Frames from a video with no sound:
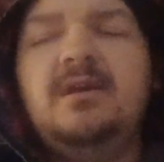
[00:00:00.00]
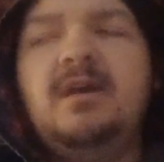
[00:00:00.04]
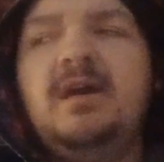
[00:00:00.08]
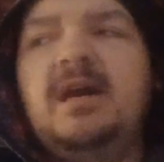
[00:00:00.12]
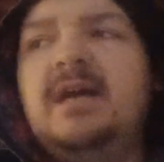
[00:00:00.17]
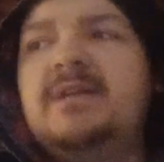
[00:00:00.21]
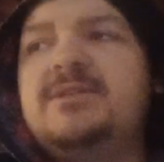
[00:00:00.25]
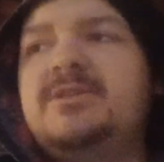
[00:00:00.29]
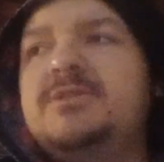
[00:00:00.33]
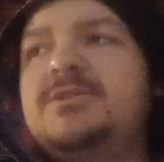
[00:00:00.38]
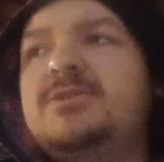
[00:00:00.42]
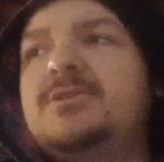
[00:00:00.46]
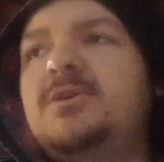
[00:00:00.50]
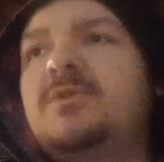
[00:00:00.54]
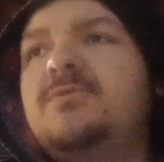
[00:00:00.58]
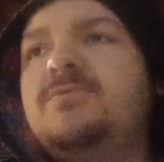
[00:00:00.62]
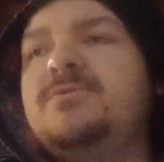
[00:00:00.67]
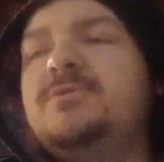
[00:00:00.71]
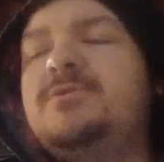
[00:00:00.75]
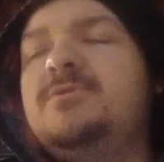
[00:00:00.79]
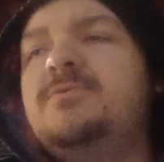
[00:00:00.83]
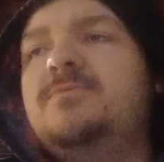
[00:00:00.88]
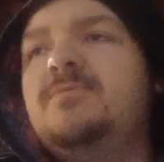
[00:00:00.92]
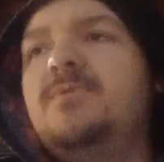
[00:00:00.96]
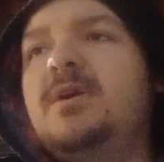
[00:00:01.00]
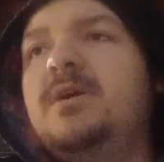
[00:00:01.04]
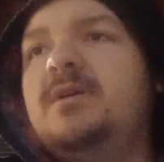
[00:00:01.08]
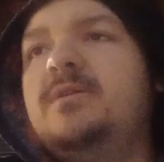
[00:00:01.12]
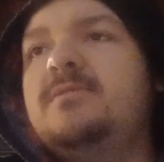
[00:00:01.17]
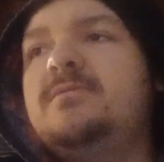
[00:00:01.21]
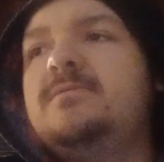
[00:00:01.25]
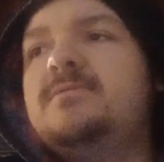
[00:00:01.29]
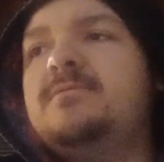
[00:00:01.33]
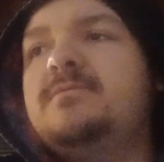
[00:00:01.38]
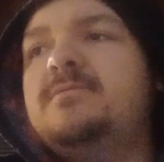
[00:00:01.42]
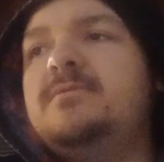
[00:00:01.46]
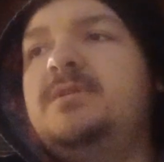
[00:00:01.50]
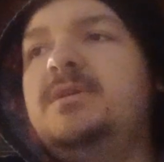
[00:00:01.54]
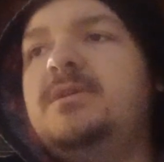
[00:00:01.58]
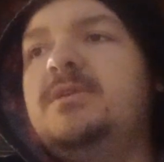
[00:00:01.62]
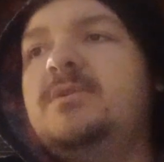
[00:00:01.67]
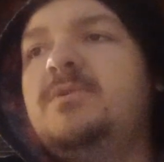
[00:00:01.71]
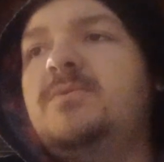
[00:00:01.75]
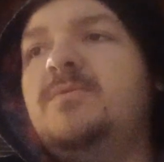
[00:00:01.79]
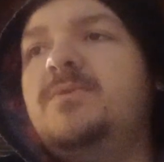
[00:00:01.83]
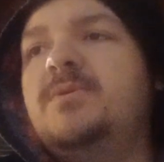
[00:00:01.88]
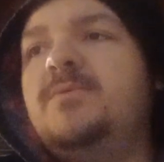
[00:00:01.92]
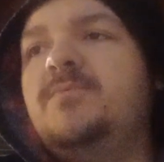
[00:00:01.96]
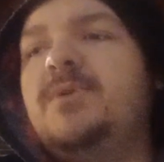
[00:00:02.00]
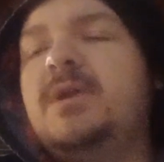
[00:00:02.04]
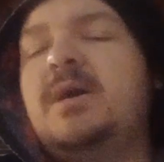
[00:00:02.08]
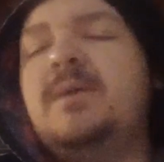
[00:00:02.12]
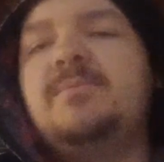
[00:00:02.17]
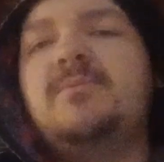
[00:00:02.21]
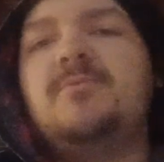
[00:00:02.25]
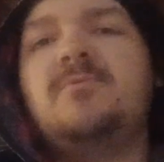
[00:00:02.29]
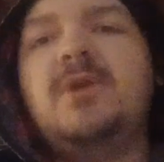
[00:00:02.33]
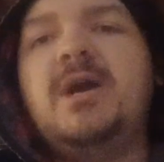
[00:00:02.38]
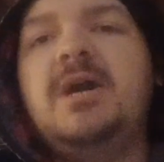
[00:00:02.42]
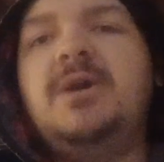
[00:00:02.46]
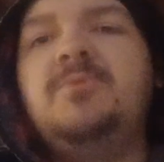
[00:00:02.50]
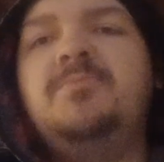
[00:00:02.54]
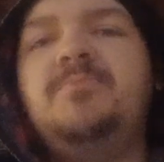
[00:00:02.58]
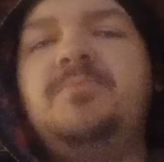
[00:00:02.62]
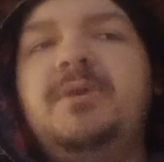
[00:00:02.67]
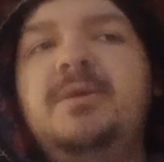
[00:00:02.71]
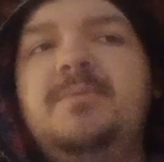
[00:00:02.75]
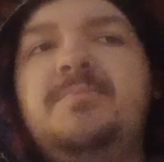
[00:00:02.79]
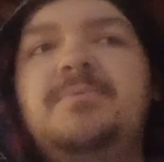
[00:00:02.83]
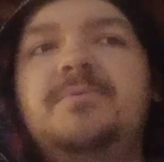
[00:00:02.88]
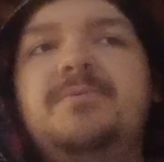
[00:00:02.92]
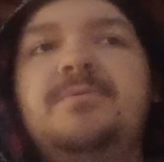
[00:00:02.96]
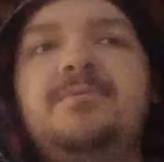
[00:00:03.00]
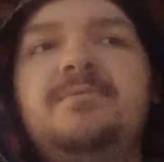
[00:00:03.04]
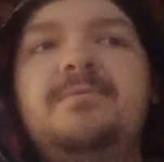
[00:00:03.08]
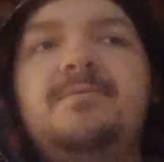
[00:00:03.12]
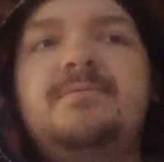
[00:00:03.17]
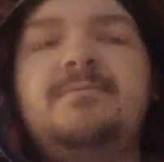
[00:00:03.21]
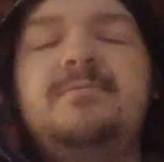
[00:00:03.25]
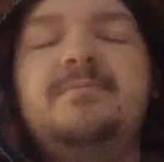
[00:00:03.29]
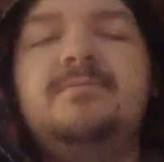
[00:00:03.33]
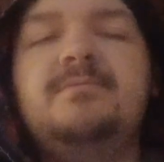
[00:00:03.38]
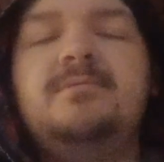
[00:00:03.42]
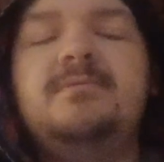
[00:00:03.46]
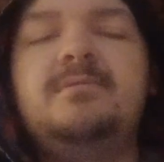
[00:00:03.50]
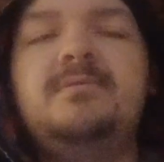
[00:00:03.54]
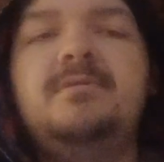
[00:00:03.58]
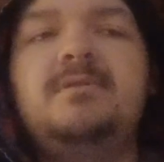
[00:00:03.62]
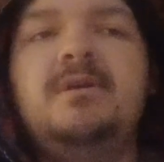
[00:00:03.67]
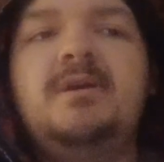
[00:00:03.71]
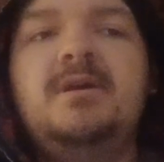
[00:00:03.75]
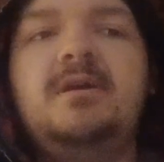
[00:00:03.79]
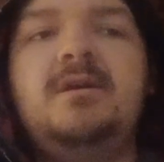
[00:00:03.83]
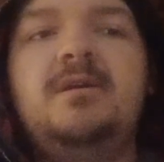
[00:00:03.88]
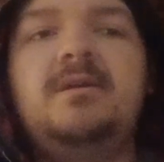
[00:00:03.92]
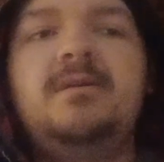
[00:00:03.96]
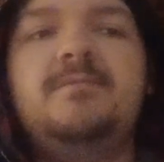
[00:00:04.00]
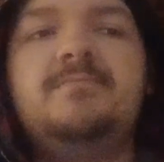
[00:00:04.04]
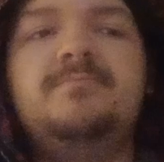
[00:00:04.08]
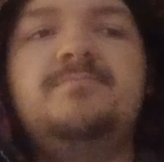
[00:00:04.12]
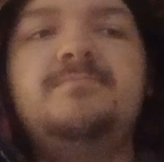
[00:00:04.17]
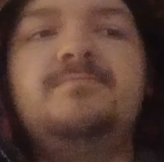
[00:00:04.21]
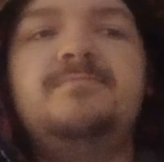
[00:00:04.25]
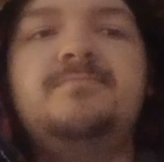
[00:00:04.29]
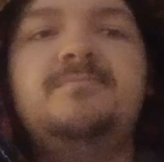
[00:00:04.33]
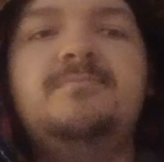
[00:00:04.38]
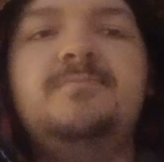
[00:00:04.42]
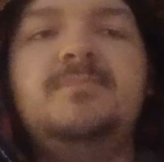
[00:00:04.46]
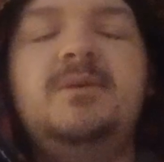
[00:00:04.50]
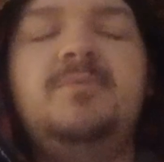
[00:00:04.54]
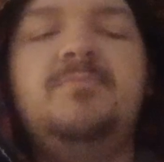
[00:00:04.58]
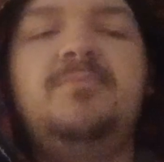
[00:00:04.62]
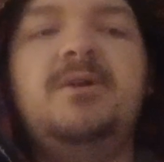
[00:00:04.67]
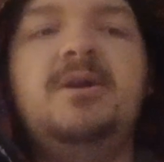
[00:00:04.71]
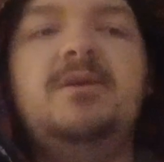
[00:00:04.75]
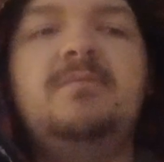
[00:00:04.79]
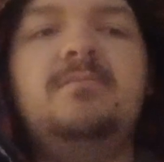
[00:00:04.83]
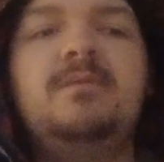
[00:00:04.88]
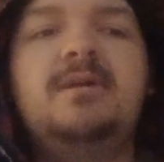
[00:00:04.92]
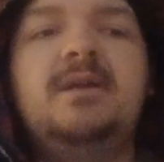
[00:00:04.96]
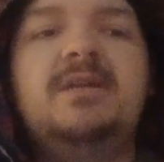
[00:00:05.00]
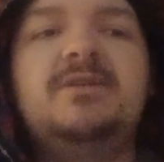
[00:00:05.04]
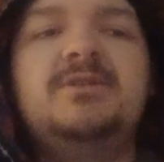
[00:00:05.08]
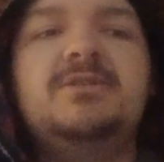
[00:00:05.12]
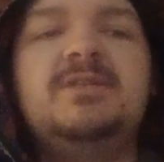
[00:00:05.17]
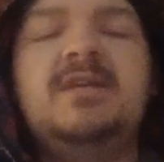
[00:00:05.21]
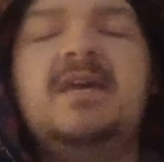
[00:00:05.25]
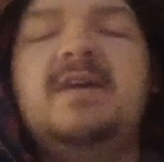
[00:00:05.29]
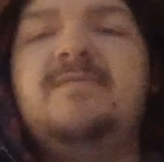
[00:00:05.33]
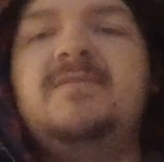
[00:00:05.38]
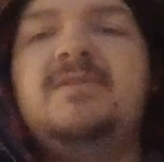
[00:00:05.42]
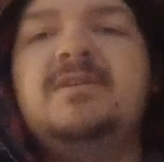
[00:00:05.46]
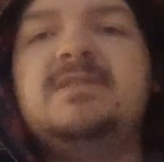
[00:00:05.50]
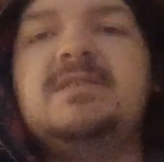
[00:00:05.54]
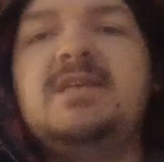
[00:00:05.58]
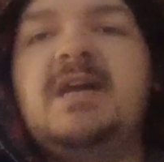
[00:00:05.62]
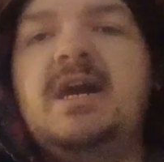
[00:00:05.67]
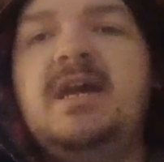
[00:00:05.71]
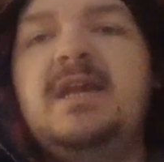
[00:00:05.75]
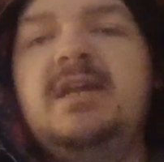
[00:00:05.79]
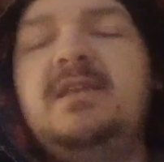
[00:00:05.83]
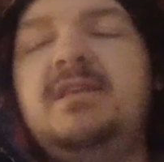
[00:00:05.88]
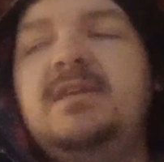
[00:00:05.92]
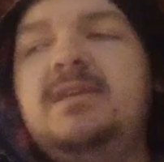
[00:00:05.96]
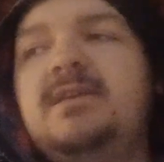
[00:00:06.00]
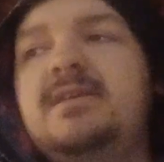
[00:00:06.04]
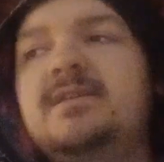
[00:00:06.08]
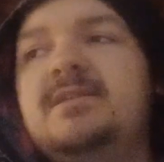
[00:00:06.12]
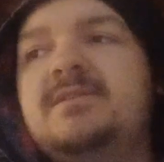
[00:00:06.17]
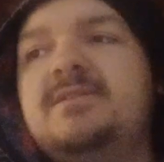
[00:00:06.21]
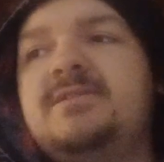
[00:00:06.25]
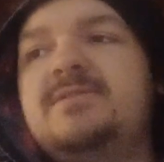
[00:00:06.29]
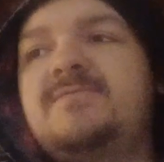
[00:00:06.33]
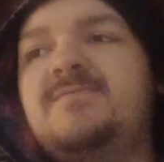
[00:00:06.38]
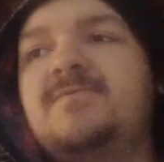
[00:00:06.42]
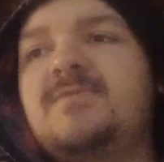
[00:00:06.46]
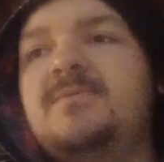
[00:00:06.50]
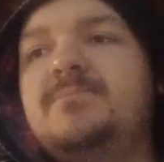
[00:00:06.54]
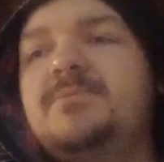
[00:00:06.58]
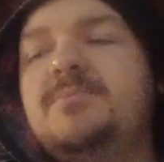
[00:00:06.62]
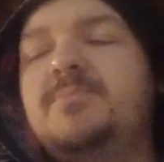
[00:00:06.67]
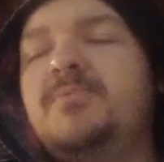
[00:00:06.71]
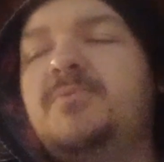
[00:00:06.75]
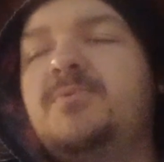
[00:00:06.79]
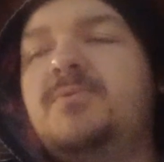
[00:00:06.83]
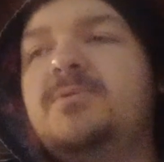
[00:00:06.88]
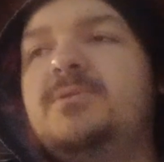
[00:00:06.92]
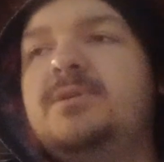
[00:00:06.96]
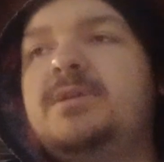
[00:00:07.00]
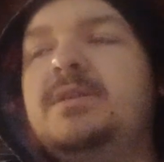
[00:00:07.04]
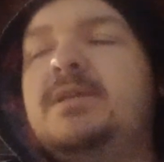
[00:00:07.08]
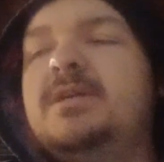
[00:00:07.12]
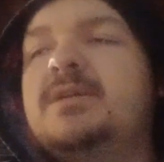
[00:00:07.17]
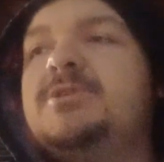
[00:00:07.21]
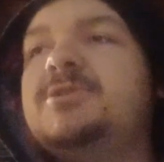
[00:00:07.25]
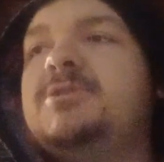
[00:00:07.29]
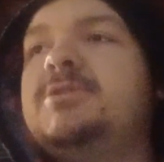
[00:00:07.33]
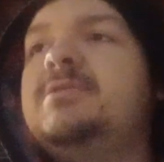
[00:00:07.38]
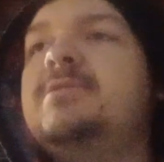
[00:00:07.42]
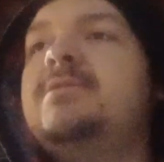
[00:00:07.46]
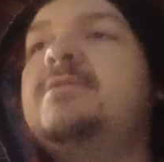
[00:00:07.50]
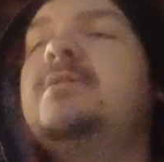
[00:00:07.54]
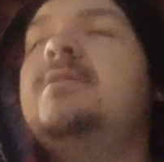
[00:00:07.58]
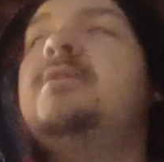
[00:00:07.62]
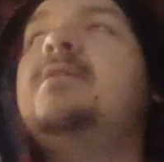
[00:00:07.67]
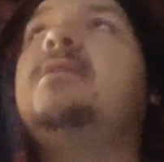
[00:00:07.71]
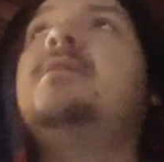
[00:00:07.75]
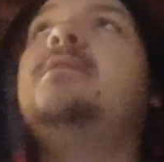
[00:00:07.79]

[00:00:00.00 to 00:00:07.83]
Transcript: I just don't do well, you know, when I'm around people in public. I just have anxiety and it's from the porn addiction.